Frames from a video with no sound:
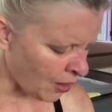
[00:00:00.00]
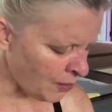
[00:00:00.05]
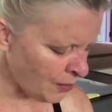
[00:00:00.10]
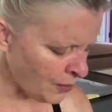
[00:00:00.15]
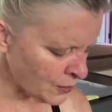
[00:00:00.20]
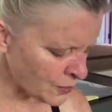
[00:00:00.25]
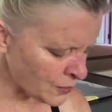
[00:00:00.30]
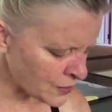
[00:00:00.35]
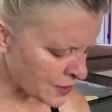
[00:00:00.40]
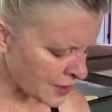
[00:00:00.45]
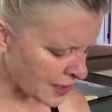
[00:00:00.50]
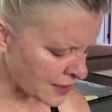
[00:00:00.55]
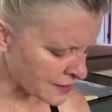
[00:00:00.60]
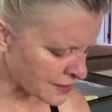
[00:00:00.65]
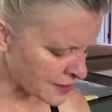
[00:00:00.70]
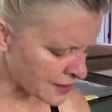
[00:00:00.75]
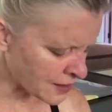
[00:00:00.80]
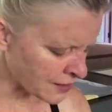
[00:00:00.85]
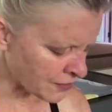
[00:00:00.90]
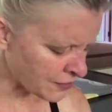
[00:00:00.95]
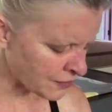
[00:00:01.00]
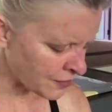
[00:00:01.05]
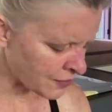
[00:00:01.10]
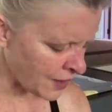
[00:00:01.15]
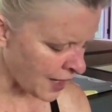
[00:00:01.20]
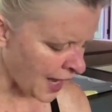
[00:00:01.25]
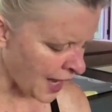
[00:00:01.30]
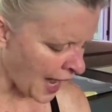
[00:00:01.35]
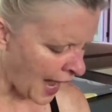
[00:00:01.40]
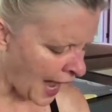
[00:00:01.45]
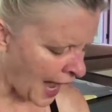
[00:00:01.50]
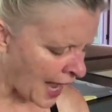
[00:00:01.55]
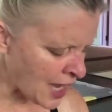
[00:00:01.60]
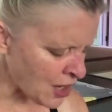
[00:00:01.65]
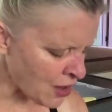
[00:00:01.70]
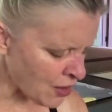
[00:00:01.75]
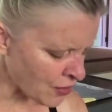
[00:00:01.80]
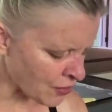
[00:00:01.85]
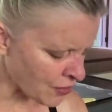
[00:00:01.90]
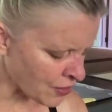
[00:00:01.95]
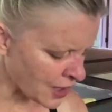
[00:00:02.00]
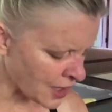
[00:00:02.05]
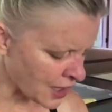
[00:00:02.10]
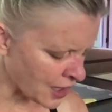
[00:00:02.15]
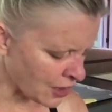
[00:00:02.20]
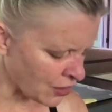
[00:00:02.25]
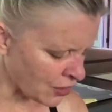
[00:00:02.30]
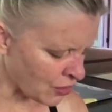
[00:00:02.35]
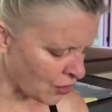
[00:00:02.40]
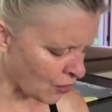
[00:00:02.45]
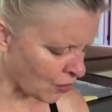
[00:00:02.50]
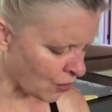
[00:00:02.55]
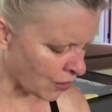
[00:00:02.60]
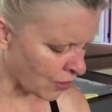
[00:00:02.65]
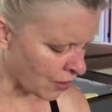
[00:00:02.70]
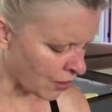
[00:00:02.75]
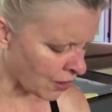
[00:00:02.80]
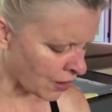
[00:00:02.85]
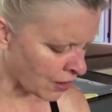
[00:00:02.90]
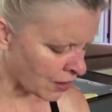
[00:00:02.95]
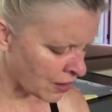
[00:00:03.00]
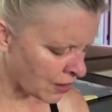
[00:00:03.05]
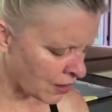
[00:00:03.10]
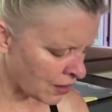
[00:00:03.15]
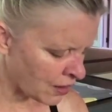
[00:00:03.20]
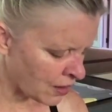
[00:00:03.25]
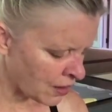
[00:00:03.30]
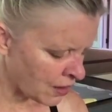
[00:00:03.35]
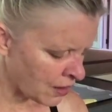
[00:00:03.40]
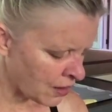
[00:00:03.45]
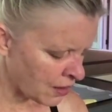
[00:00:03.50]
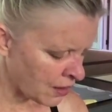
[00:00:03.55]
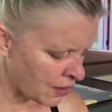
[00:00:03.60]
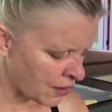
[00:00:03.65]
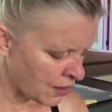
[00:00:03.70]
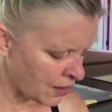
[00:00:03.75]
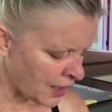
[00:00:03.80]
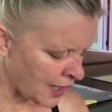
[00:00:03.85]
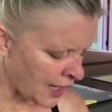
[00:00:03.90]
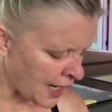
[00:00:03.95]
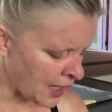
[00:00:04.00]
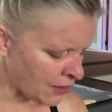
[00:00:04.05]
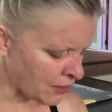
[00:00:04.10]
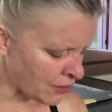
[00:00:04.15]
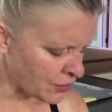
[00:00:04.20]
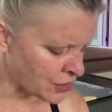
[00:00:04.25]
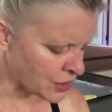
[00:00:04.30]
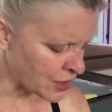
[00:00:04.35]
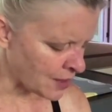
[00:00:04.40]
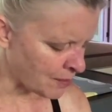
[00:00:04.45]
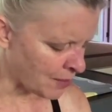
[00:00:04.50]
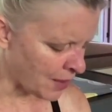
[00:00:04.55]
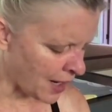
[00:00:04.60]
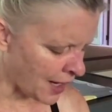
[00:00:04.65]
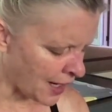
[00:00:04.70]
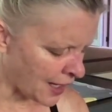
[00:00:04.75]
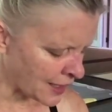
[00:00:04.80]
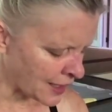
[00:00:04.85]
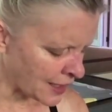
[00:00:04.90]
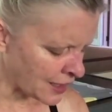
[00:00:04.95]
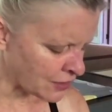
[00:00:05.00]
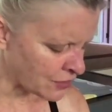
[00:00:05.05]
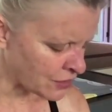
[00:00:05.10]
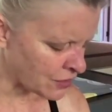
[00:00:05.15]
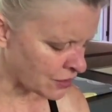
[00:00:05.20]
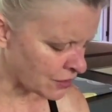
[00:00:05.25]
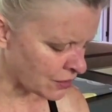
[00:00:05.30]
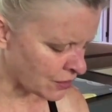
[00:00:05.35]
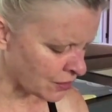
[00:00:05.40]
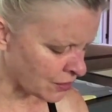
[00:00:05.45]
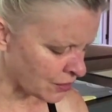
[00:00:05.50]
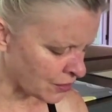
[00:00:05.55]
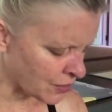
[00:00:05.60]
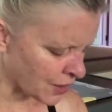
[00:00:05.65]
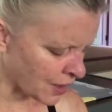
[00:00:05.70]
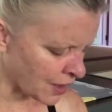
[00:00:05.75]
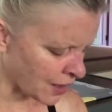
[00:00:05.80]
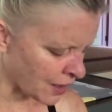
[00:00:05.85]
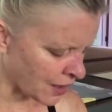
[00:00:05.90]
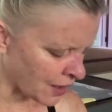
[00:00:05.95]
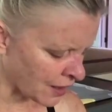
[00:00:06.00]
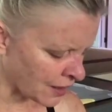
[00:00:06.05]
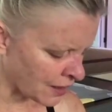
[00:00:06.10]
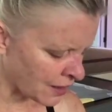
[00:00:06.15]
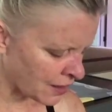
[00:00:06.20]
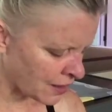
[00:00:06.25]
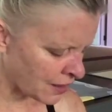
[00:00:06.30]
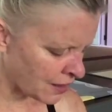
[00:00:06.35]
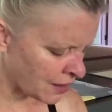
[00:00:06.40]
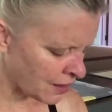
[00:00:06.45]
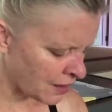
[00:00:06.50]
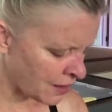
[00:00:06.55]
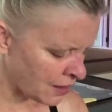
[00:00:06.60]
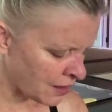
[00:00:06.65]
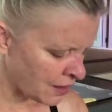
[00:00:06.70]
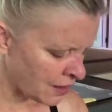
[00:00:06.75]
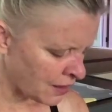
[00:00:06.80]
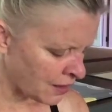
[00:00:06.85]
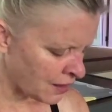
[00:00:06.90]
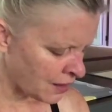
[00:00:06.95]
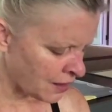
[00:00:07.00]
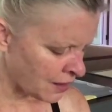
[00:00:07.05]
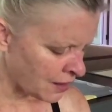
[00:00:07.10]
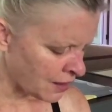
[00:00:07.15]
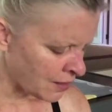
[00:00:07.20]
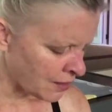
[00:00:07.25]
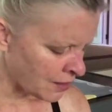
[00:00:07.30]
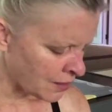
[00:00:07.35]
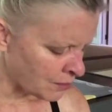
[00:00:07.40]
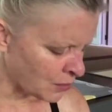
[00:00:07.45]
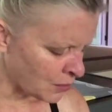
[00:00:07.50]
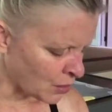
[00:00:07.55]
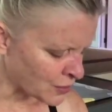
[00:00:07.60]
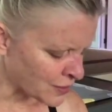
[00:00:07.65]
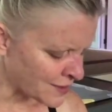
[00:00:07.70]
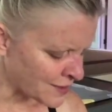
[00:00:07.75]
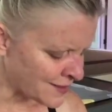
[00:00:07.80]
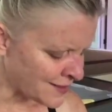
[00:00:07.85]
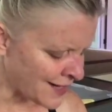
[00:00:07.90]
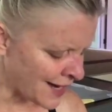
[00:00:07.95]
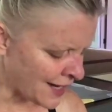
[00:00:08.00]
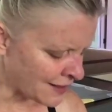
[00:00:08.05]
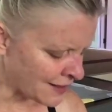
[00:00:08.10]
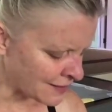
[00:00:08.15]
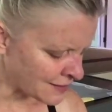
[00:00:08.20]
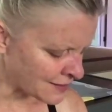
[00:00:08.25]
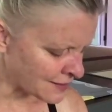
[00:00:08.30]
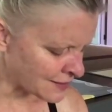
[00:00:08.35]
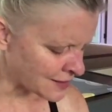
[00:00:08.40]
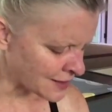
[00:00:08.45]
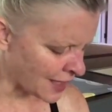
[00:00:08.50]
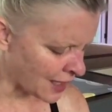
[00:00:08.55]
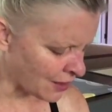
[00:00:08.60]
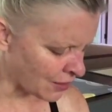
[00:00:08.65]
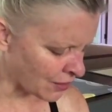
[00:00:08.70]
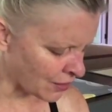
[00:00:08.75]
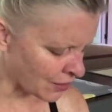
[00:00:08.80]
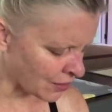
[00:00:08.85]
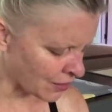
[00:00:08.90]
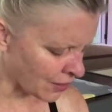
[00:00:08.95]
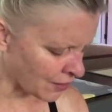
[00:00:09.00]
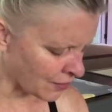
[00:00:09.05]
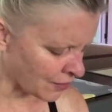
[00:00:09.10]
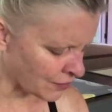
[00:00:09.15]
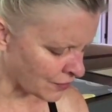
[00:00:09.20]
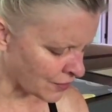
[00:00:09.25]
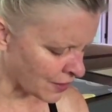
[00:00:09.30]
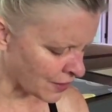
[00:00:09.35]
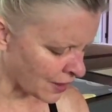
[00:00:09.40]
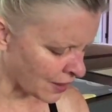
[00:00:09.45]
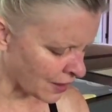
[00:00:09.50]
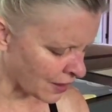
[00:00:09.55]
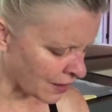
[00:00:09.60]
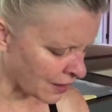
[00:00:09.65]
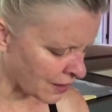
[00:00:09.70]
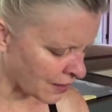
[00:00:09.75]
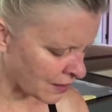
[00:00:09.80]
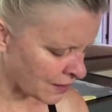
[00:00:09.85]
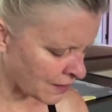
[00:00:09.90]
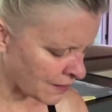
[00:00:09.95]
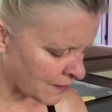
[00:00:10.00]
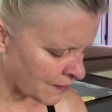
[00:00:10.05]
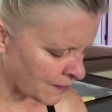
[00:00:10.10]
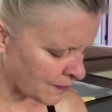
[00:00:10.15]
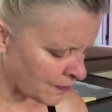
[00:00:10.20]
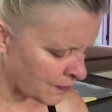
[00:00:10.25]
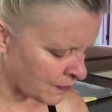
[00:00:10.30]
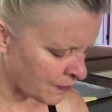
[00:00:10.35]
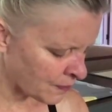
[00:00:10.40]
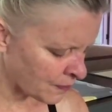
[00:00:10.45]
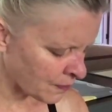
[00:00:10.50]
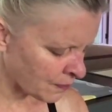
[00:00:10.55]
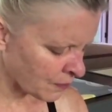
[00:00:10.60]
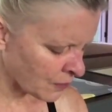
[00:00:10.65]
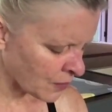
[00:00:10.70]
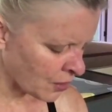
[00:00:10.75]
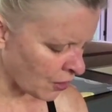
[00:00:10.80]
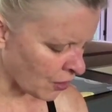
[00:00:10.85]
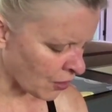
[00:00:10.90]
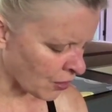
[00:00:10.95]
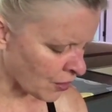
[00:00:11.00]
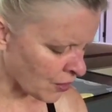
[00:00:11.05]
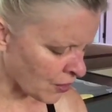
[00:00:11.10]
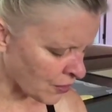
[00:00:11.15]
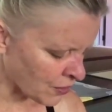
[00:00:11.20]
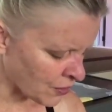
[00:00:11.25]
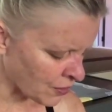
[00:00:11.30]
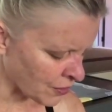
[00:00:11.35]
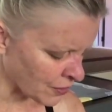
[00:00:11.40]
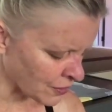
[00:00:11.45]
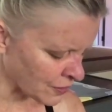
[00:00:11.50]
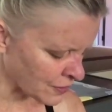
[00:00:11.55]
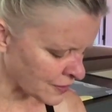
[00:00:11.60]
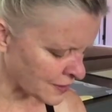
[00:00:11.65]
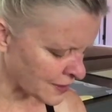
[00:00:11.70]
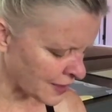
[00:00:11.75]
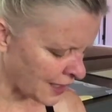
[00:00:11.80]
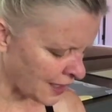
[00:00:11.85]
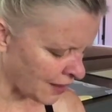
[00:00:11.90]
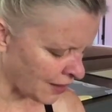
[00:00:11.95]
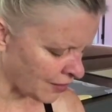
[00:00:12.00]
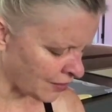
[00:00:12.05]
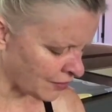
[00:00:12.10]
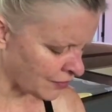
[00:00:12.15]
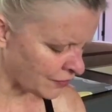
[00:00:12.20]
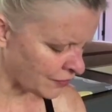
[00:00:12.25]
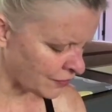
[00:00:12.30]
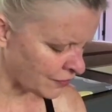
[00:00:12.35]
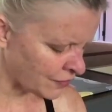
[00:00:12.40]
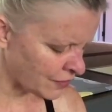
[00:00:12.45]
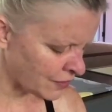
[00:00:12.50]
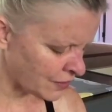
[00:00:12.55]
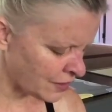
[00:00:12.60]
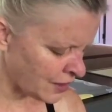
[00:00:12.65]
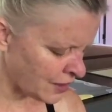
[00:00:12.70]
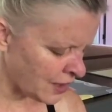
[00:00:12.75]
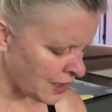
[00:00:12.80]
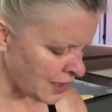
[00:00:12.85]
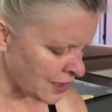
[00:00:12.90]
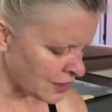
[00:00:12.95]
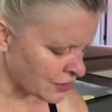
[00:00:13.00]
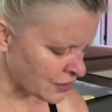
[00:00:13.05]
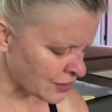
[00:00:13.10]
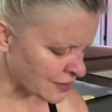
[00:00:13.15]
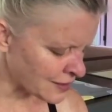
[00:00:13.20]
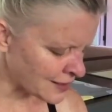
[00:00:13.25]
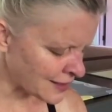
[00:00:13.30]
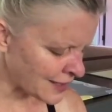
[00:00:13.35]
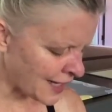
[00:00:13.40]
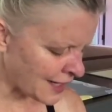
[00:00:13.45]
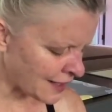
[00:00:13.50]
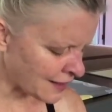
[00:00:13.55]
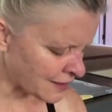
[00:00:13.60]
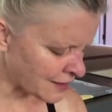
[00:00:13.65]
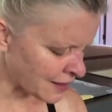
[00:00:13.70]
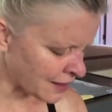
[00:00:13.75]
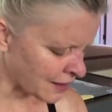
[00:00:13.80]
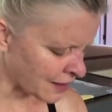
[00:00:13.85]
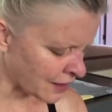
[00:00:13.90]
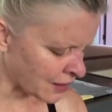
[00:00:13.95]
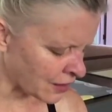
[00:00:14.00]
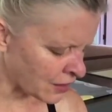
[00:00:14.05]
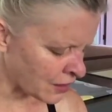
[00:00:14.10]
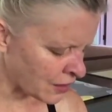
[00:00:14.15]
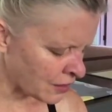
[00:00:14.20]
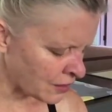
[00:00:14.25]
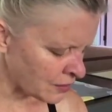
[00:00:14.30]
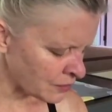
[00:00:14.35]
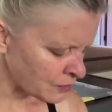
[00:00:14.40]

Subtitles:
almost as if anchoring your energy body to the most dense center of the earth herself, just let the